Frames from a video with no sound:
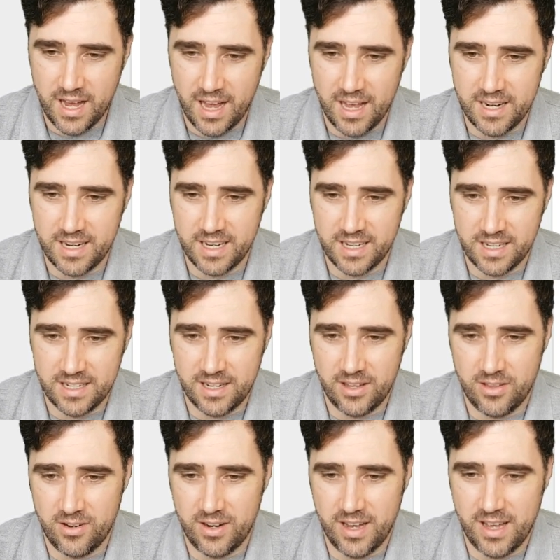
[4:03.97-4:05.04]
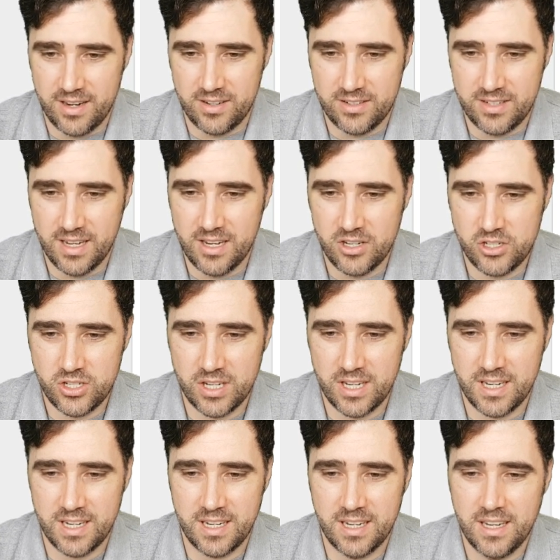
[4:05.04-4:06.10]
adding another
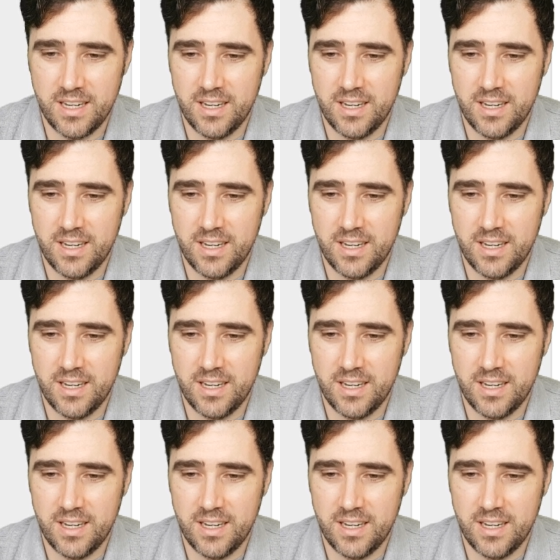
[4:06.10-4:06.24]
annotation.